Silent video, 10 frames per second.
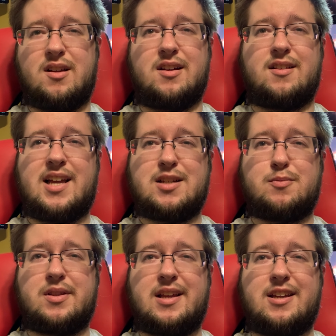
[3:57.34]

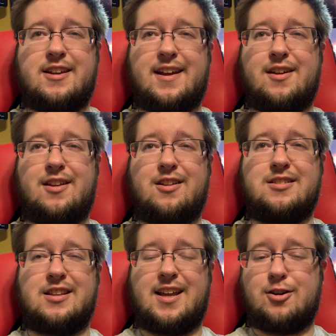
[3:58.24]
attachment that you get
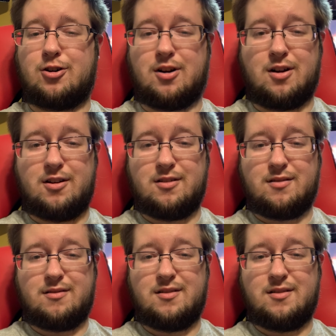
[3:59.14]
later on.